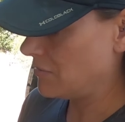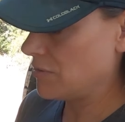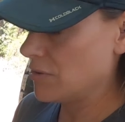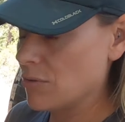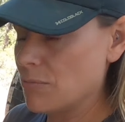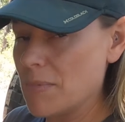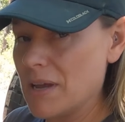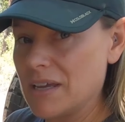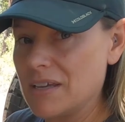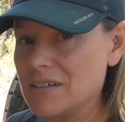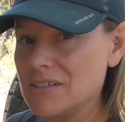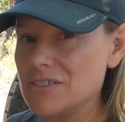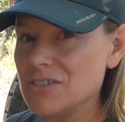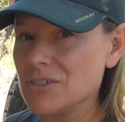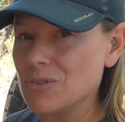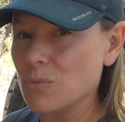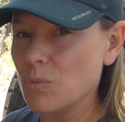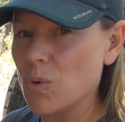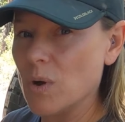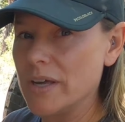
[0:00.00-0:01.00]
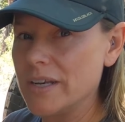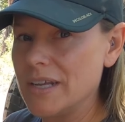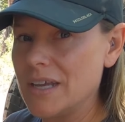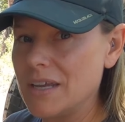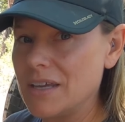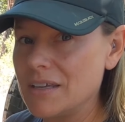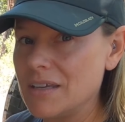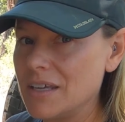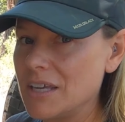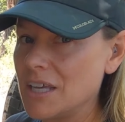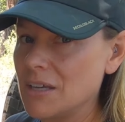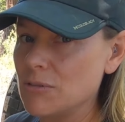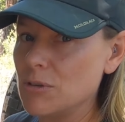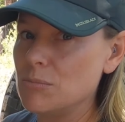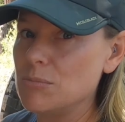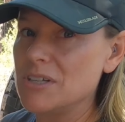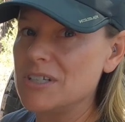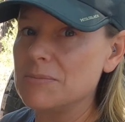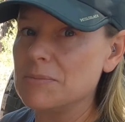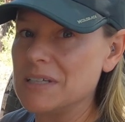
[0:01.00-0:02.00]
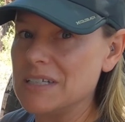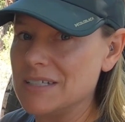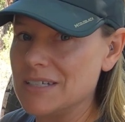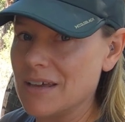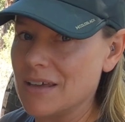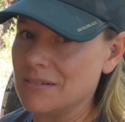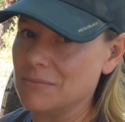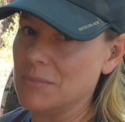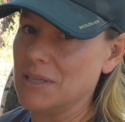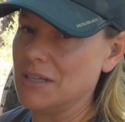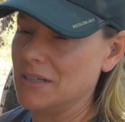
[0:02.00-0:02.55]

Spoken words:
If we were making just 1 egg, it would just be 10